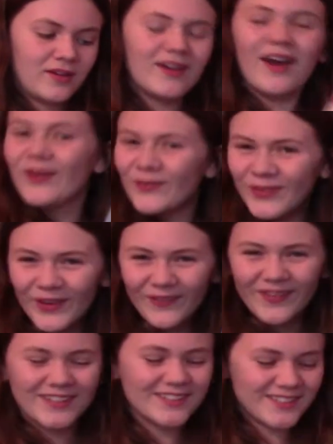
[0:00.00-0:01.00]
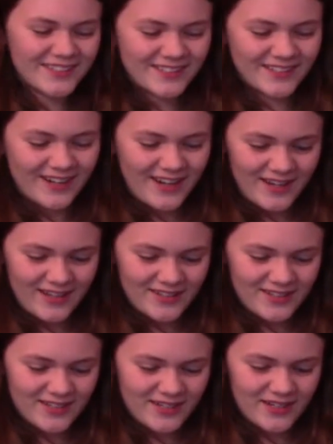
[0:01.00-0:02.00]
don't know,
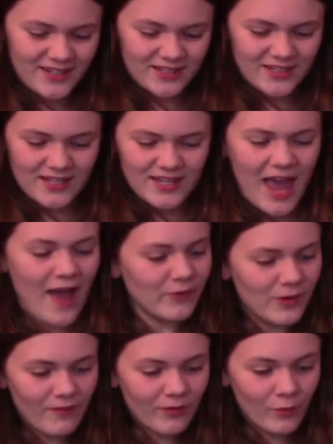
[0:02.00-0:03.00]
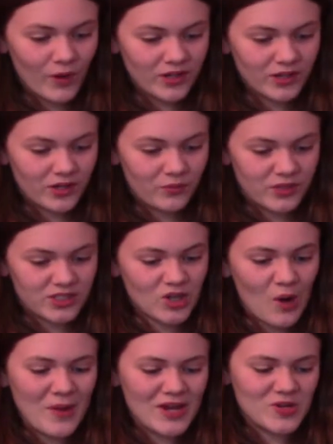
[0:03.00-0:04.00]
it says, have you ever wondered what
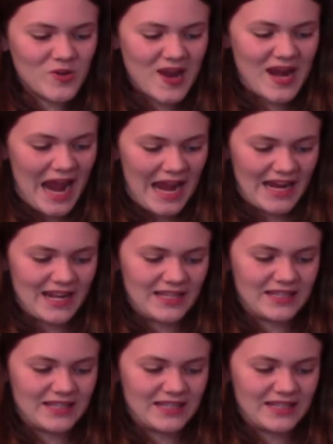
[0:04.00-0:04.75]
snowmen do at night?